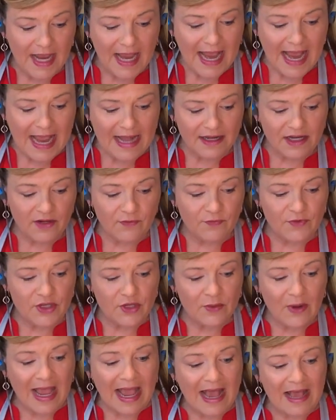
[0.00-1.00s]
And if you
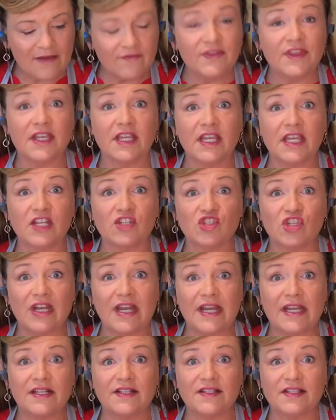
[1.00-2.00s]
have the
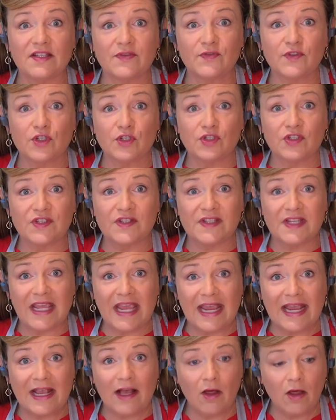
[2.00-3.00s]
KitchenAid sifter
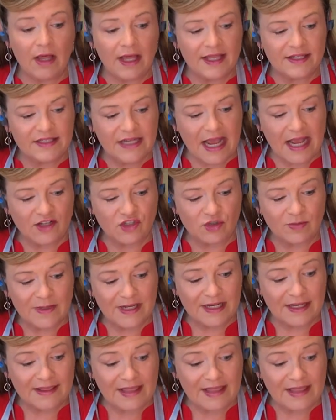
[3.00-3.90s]
scale attachment,